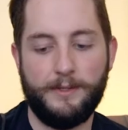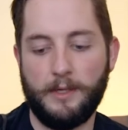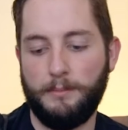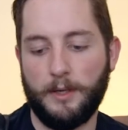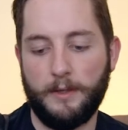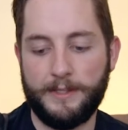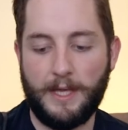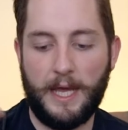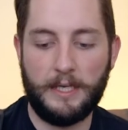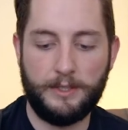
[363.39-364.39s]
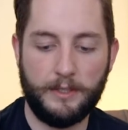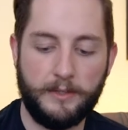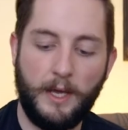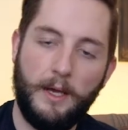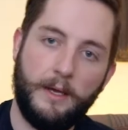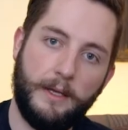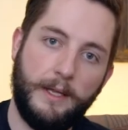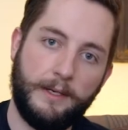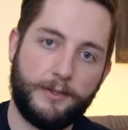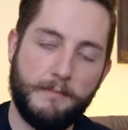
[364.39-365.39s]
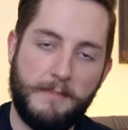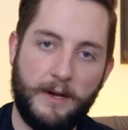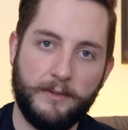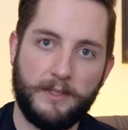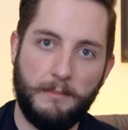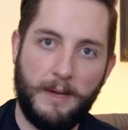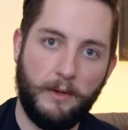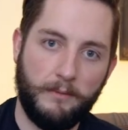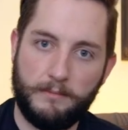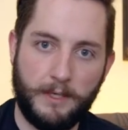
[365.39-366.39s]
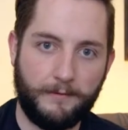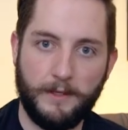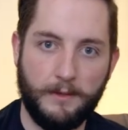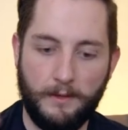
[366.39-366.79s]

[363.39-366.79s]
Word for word: You can put all these cages and extra mounts to mount different,